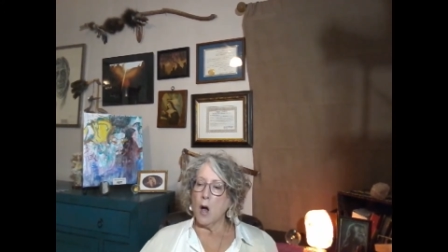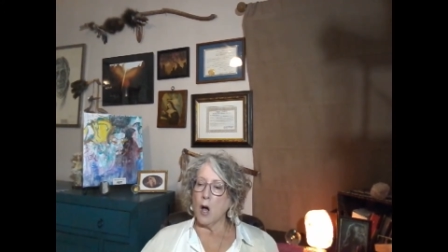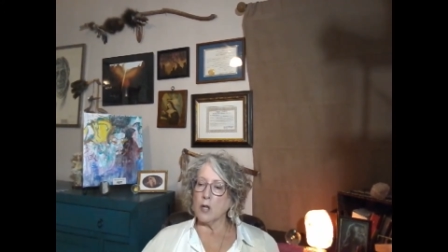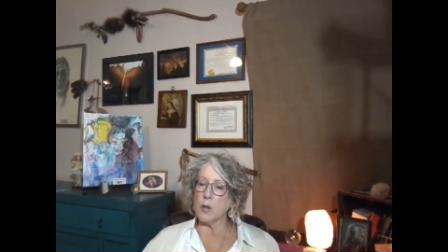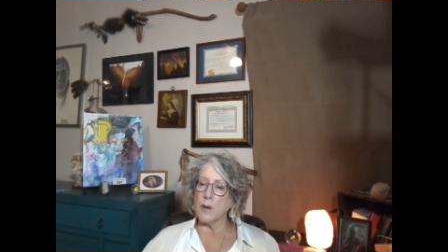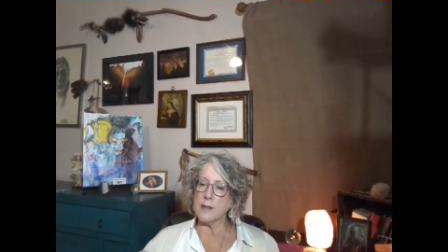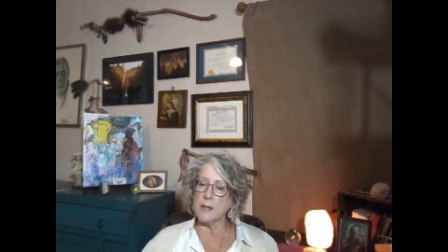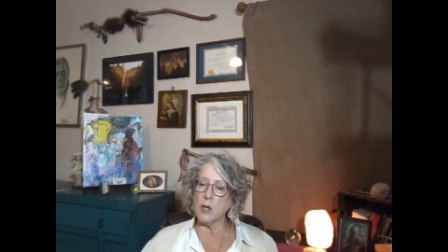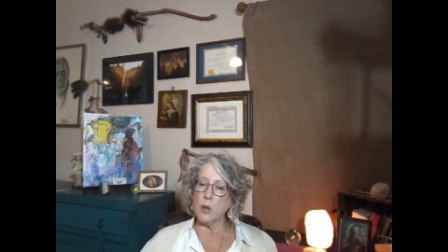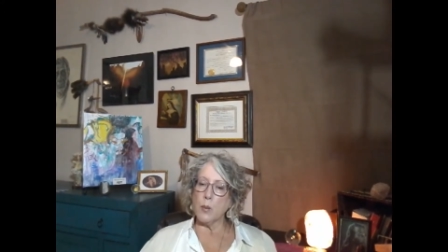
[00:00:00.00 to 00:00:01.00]
Also, I
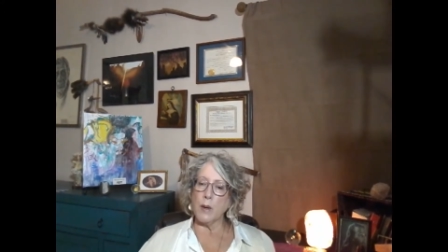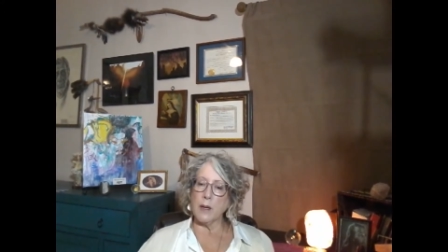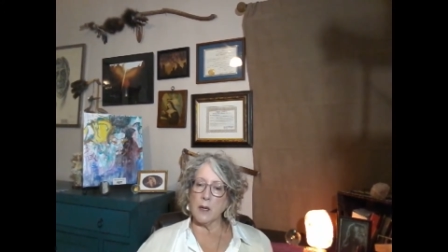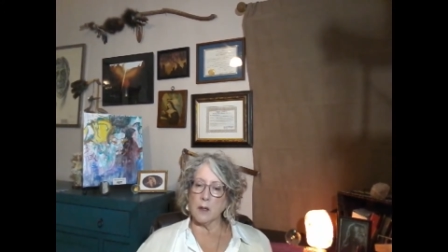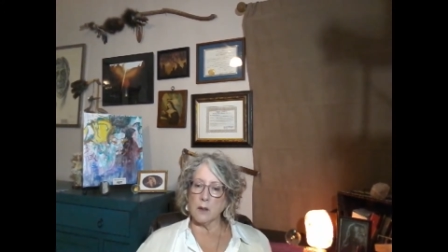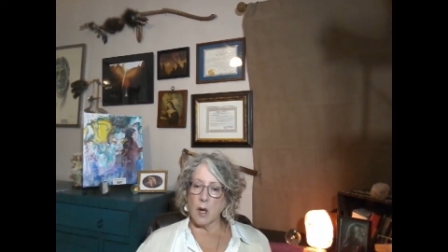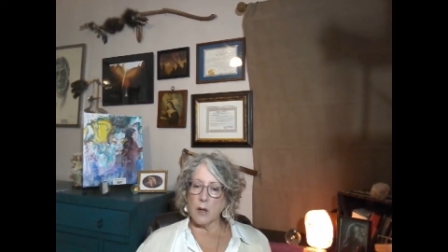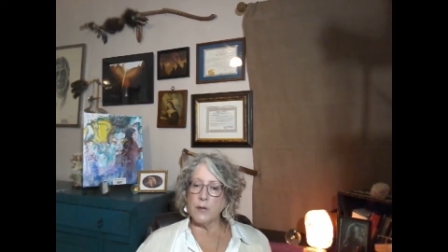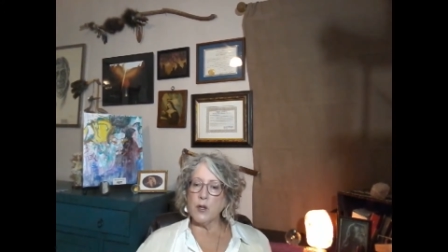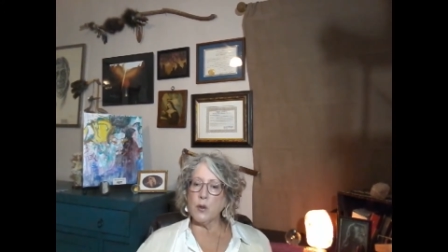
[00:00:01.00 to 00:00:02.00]
see you bringing a
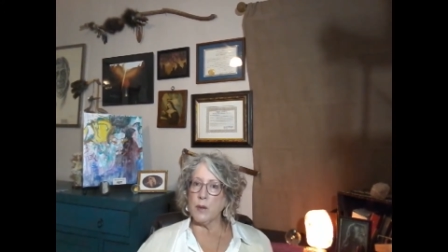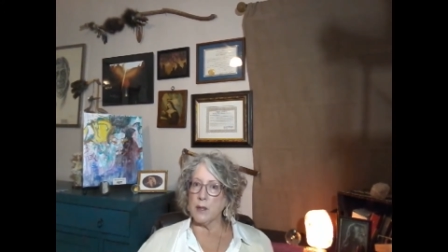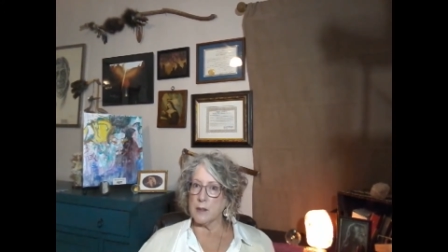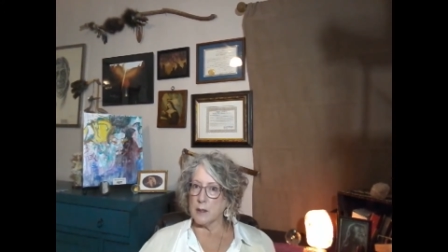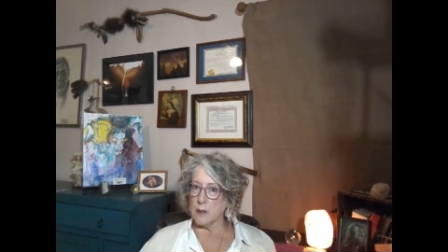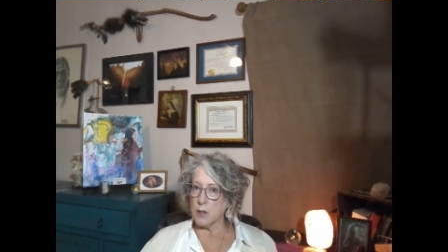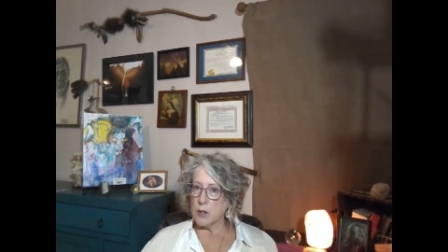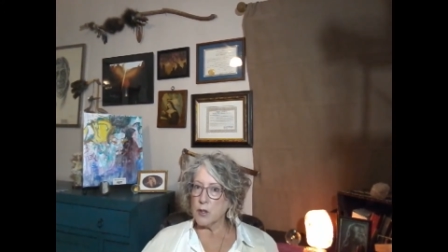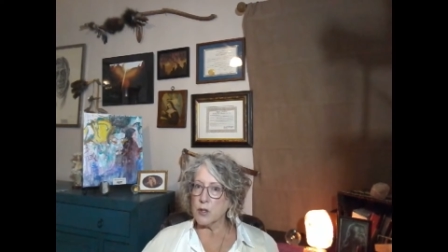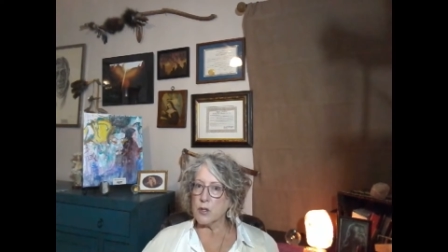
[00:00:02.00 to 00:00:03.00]
lot of new things
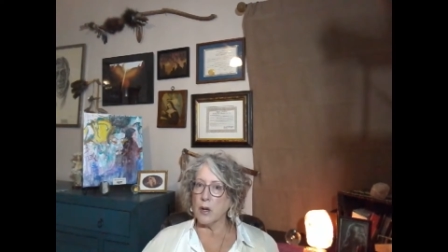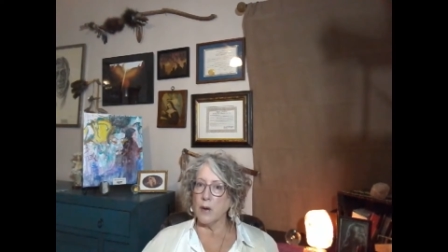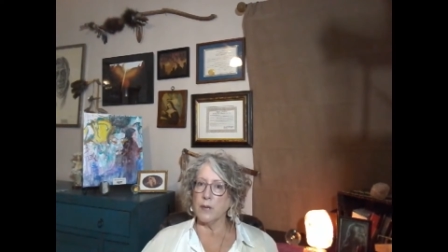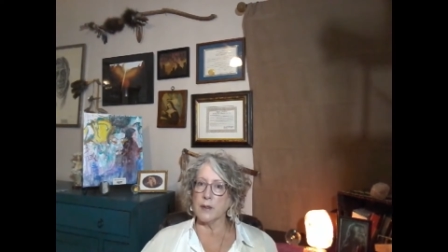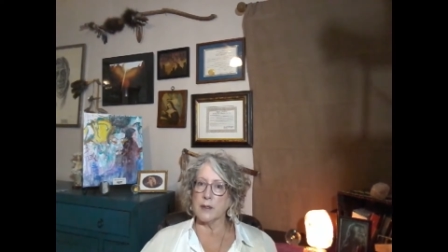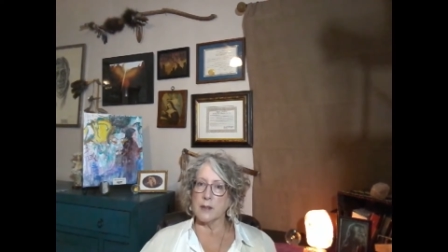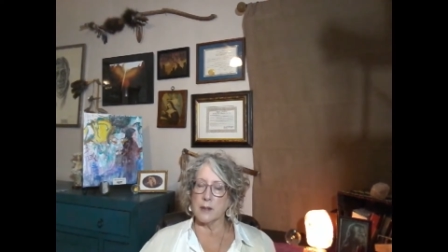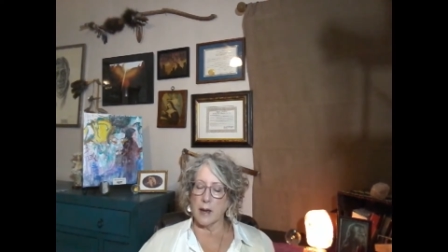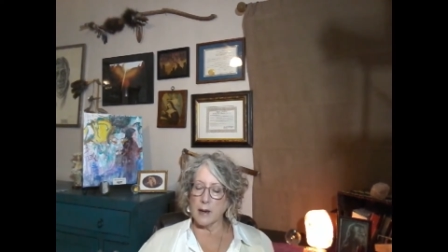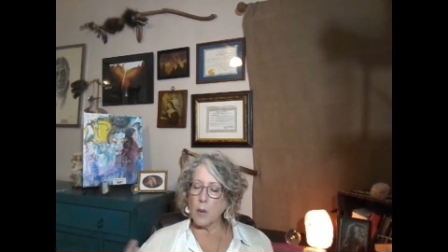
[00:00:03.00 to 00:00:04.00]
into yourself. It's
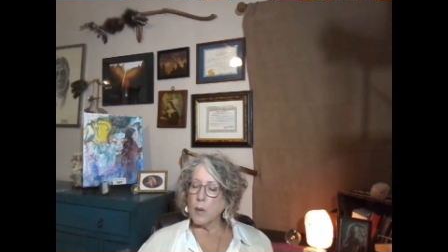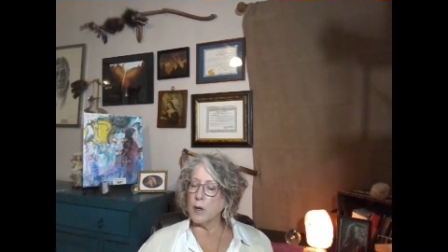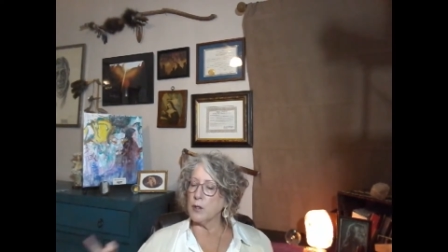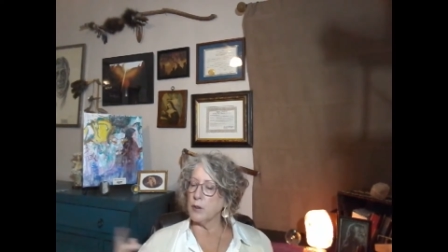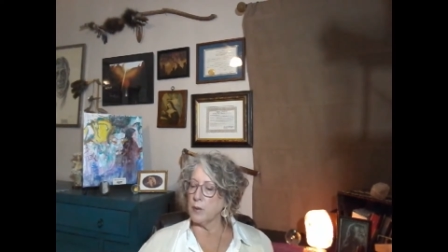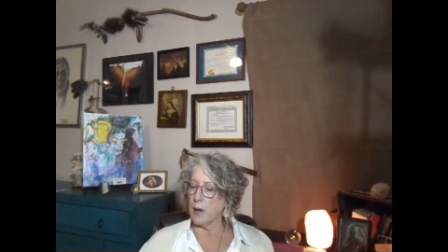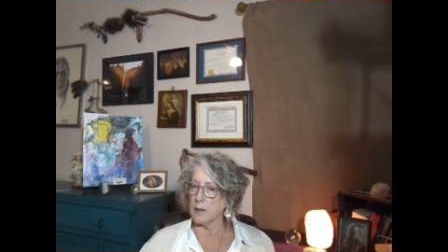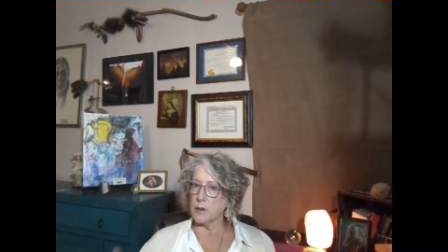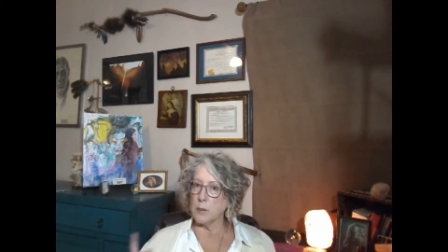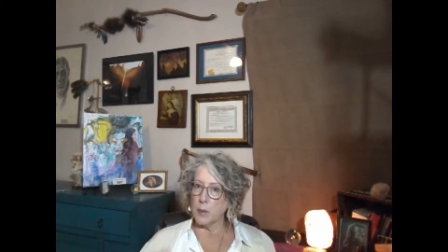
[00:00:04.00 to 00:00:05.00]
like, I want to do
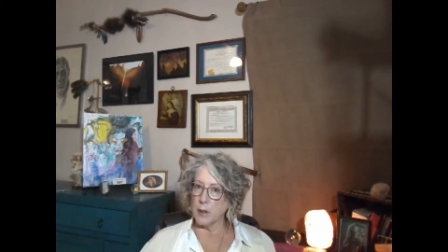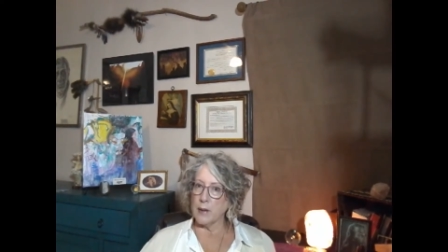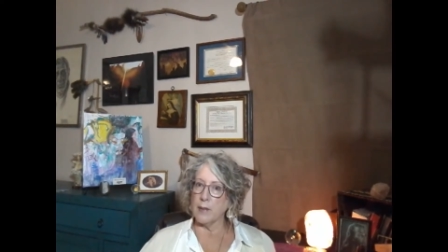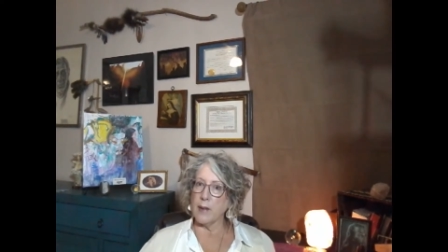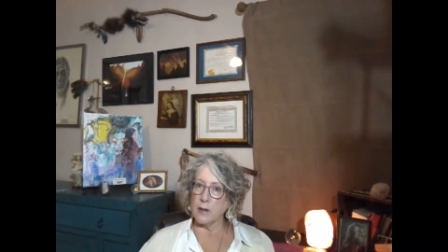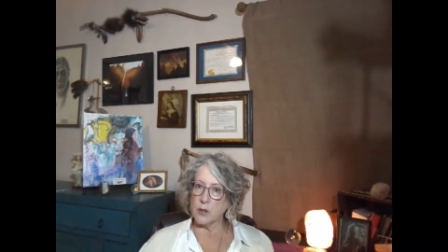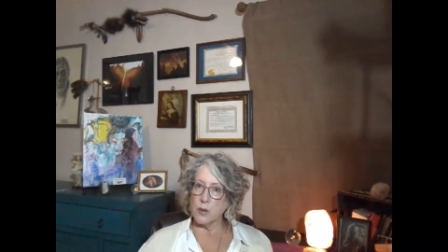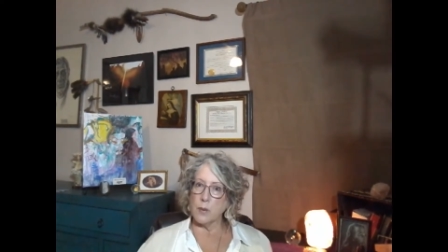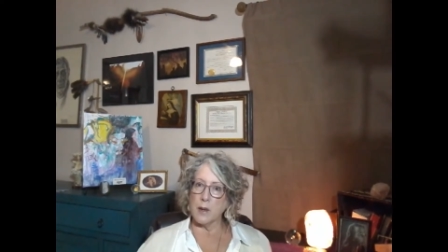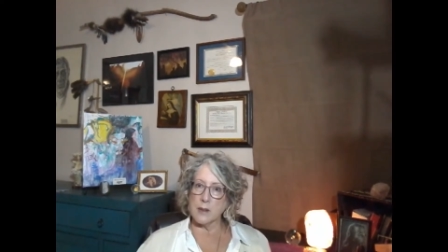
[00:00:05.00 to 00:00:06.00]
that, so I'm bringing that
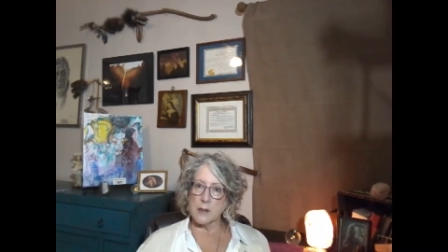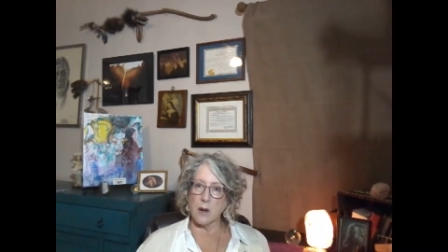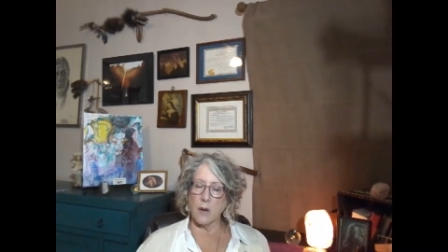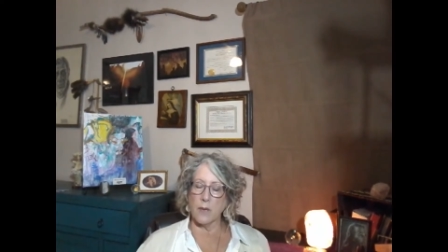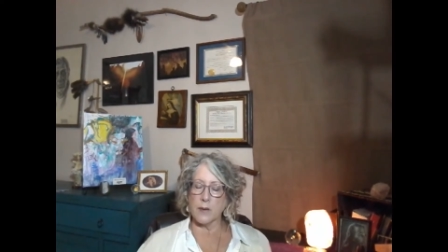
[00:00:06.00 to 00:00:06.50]
to myself.